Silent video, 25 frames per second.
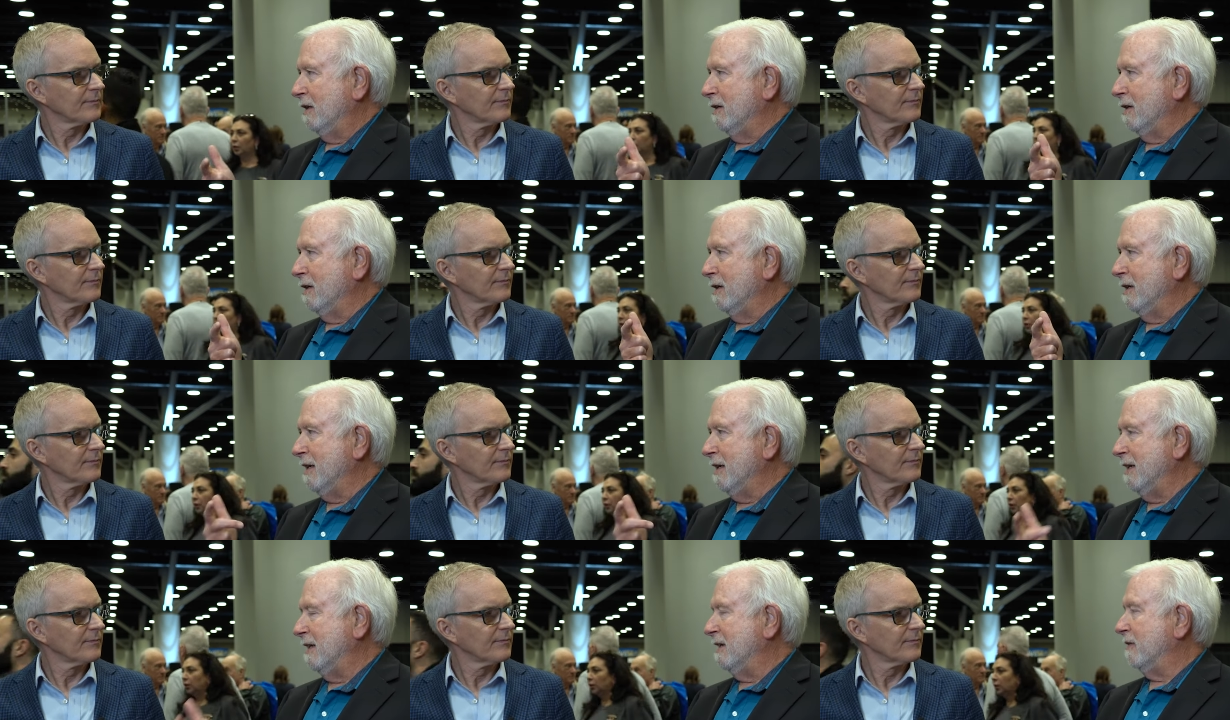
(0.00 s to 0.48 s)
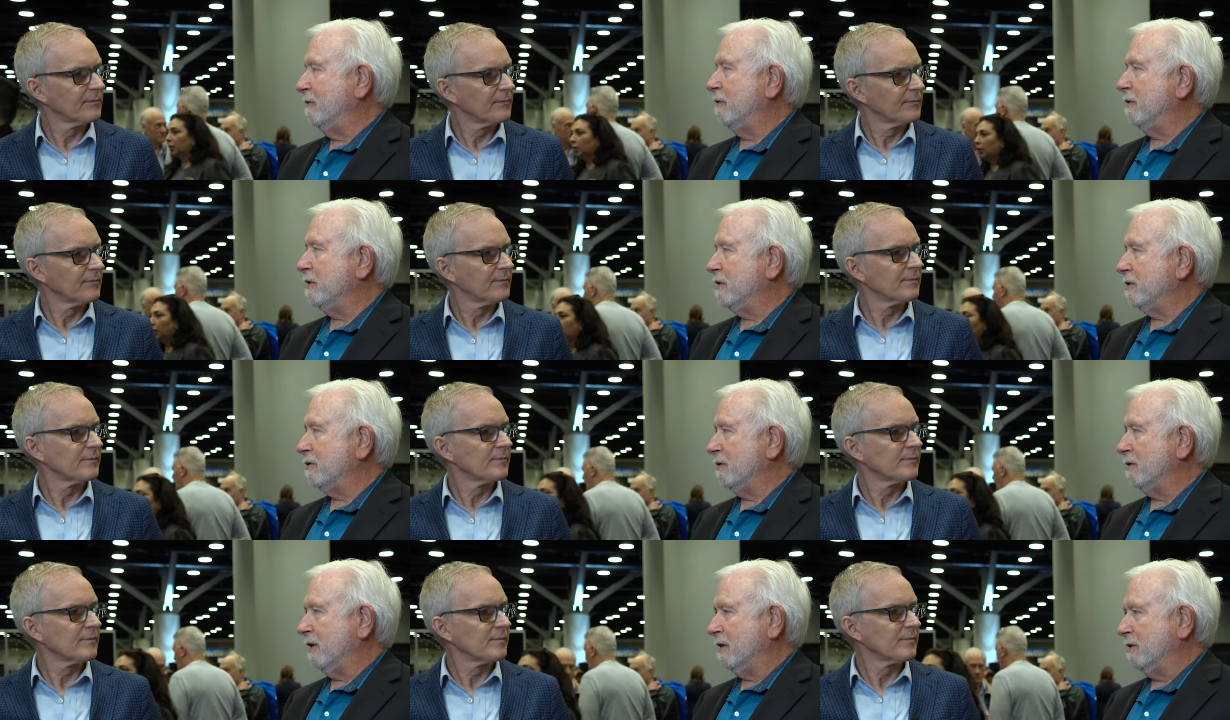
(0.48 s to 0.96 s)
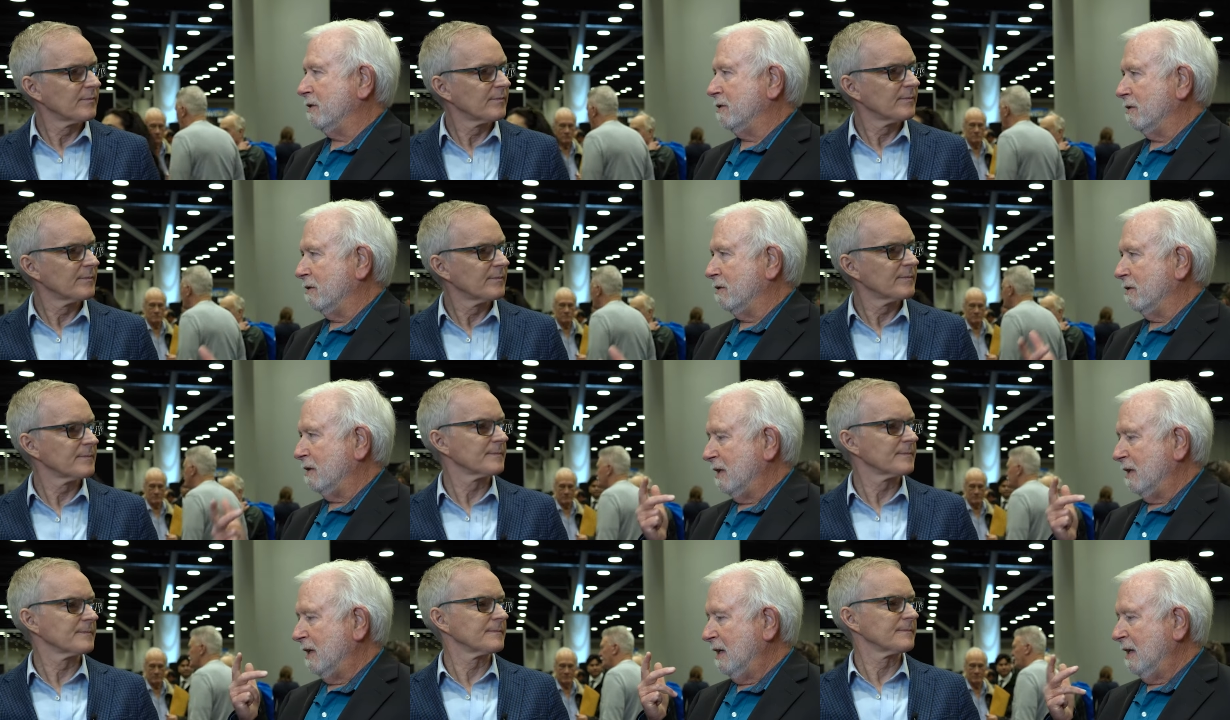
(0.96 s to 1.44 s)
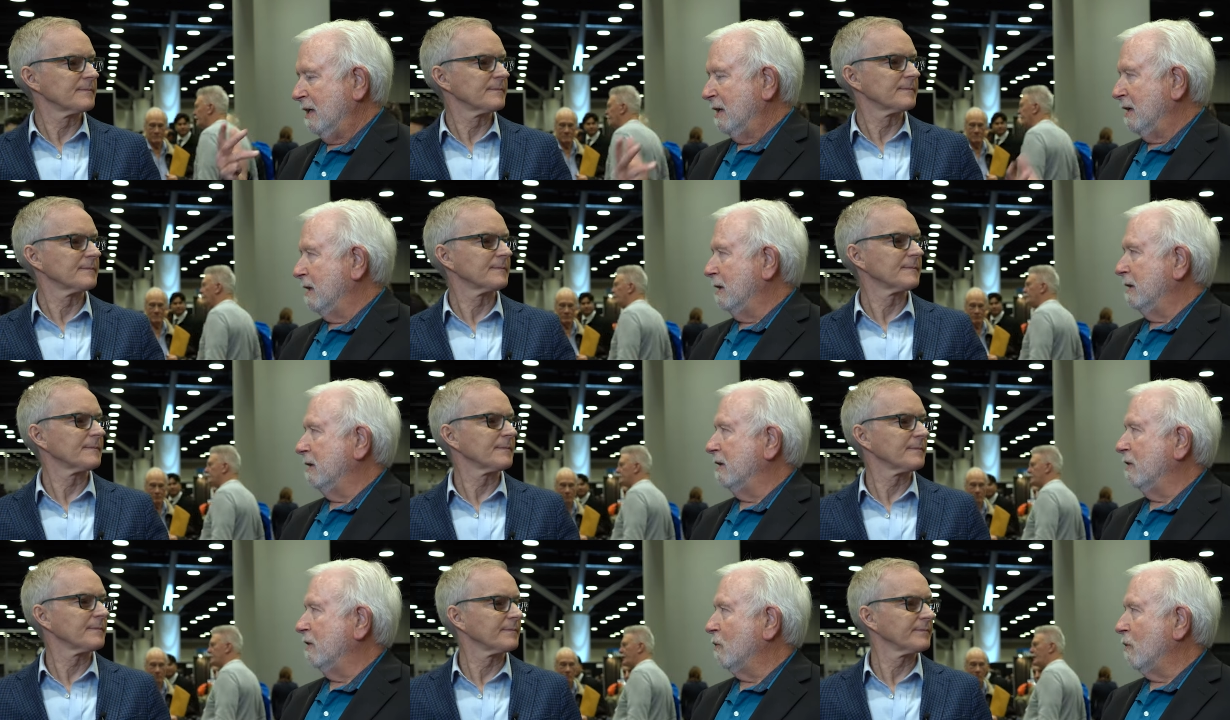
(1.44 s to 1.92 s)
Speaker 1: You need infrastructure,
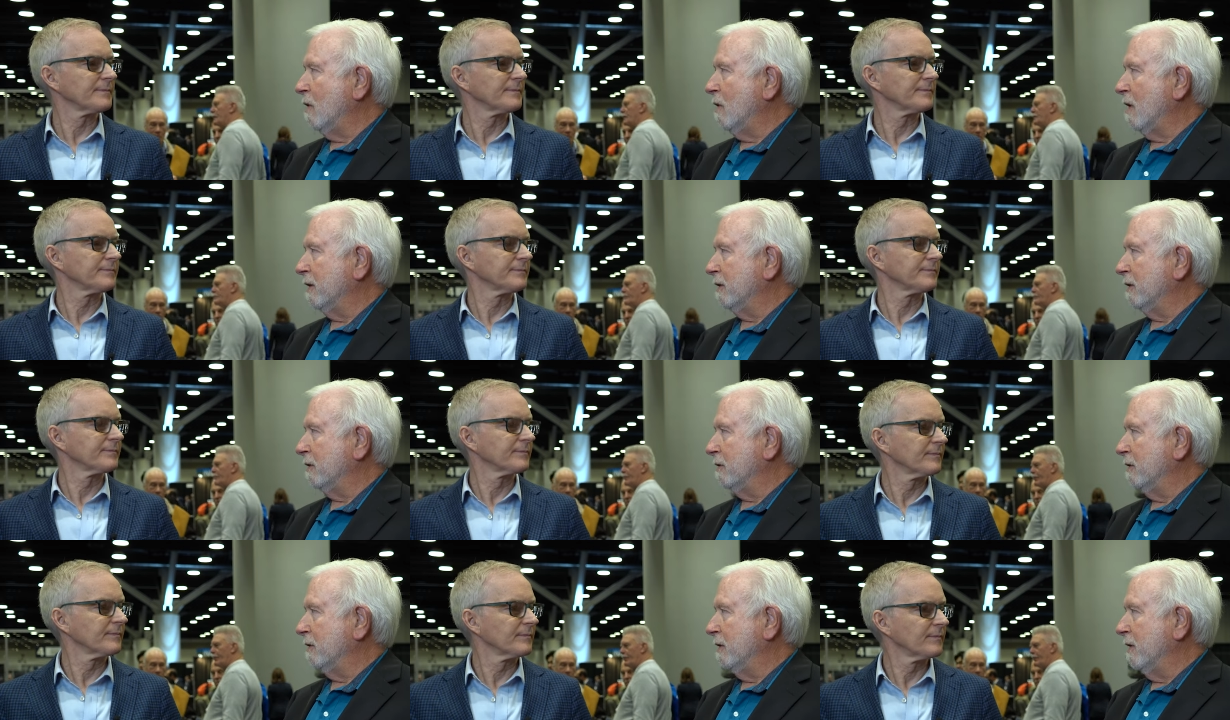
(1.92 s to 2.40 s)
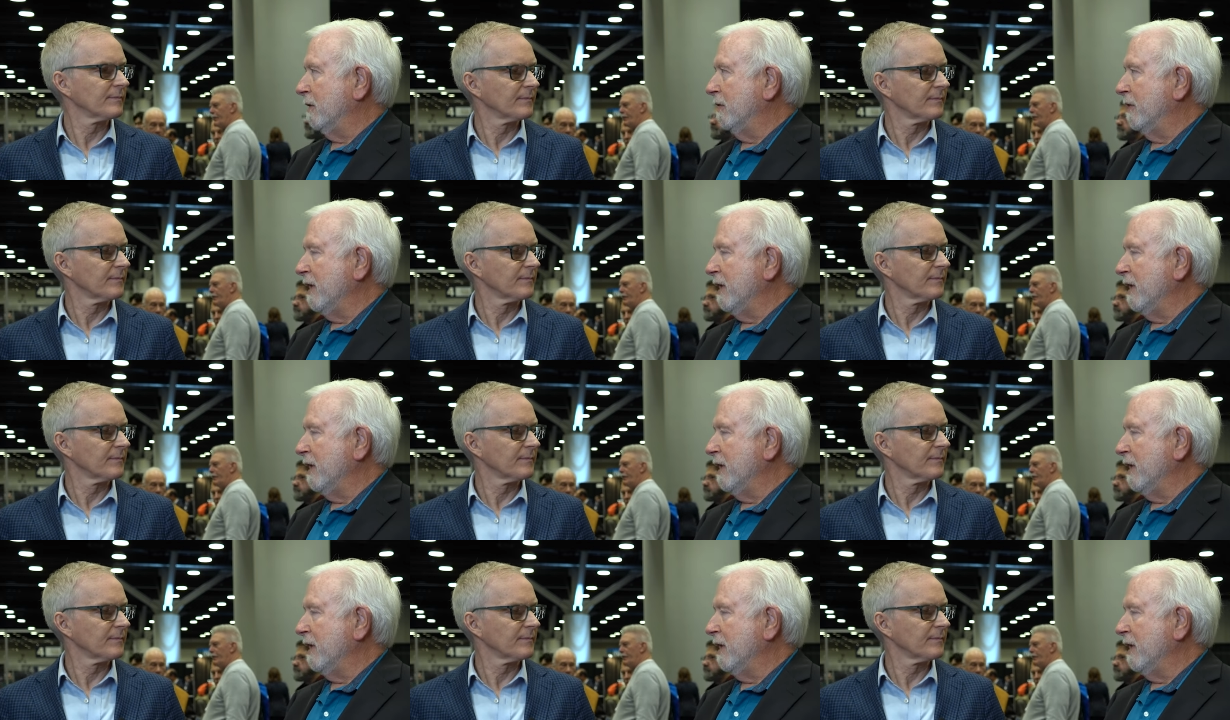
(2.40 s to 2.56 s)
you need water.